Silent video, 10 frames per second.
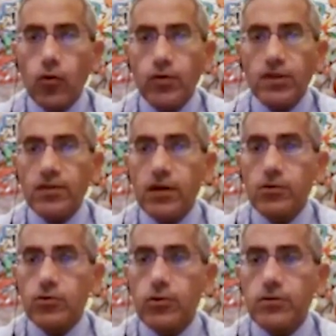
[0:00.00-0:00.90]
we
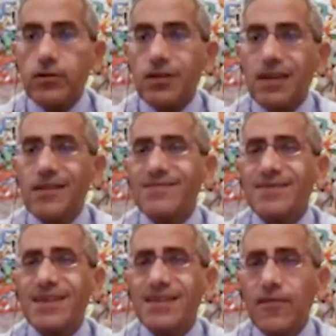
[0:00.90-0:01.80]
started noticing a
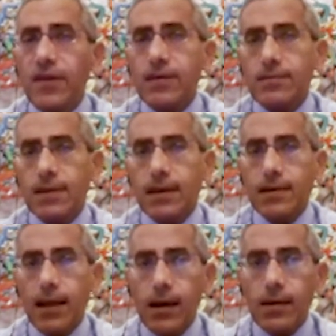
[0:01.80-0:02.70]
significant
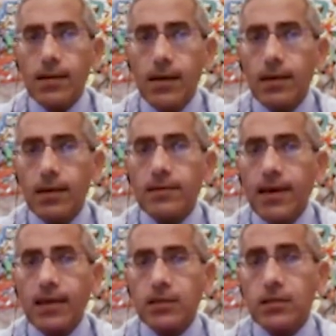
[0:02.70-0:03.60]
decline in
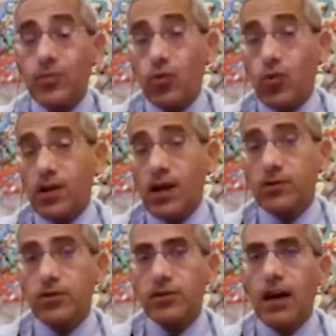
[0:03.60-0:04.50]
cases per
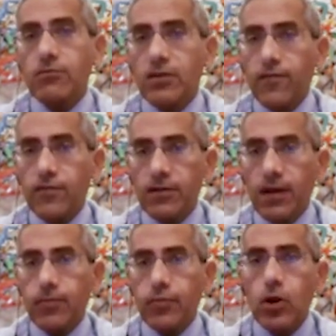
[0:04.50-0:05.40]
100,000, for
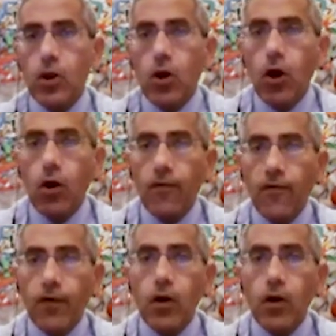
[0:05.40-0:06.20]
example, of